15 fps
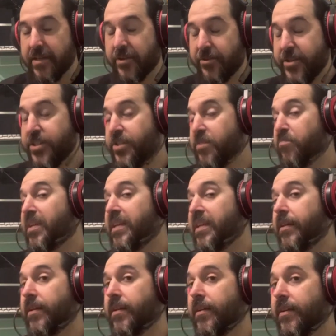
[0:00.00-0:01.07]
Christian,
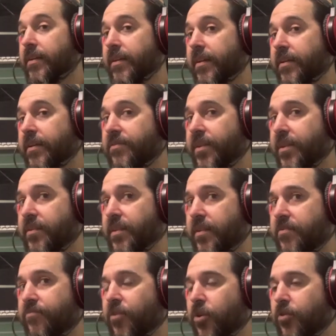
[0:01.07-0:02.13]
being
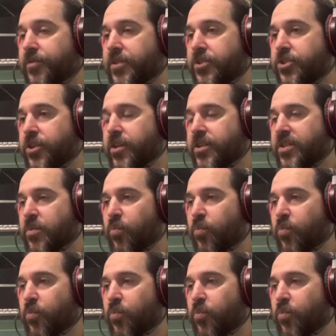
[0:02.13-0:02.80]
involved in church.